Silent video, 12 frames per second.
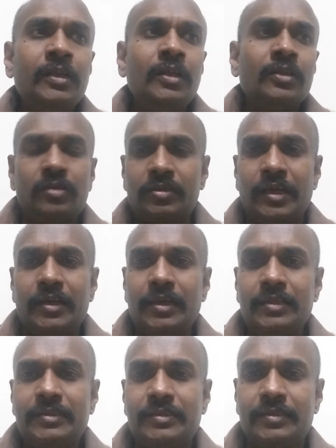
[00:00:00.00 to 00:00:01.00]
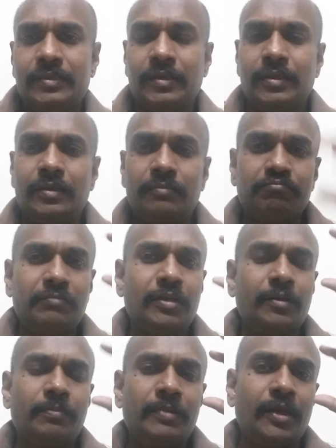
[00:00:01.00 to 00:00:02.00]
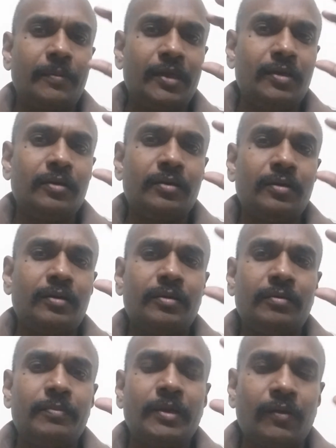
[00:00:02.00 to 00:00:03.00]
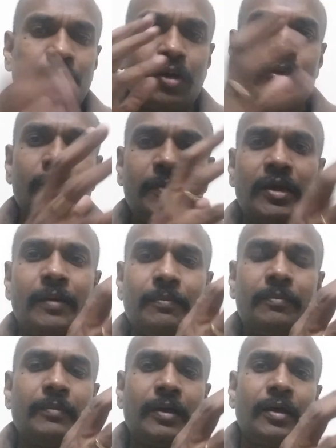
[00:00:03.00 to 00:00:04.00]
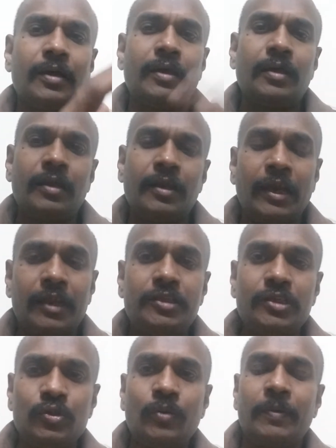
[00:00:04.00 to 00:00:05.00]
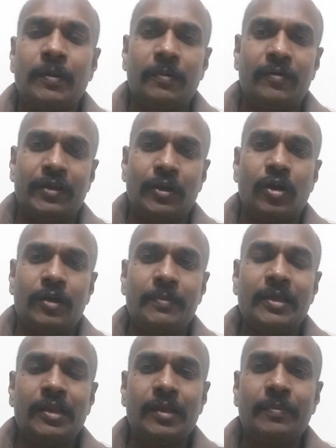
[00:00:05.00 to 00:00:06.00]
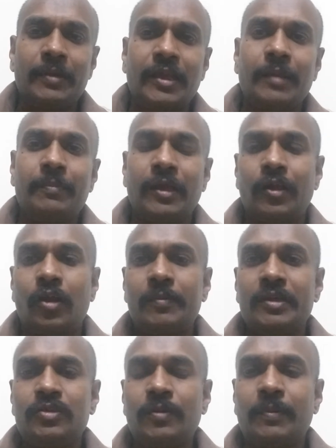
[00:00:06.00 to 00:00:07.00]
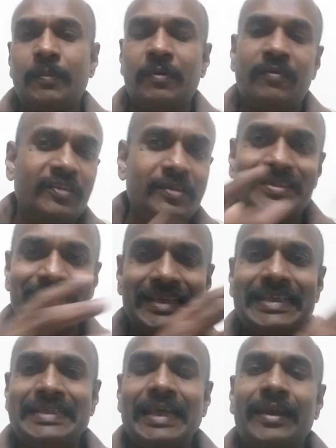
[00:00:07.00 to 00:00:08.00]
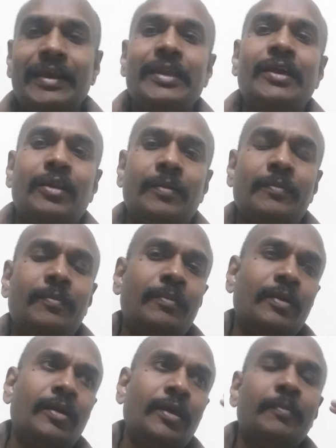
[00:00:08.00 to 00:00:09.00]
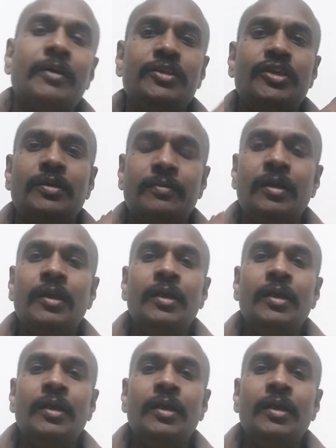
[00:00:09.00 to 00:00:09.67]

So China is, becoming, want to become energy superpower, not merely a economic superpower, which is it is already, or an emerging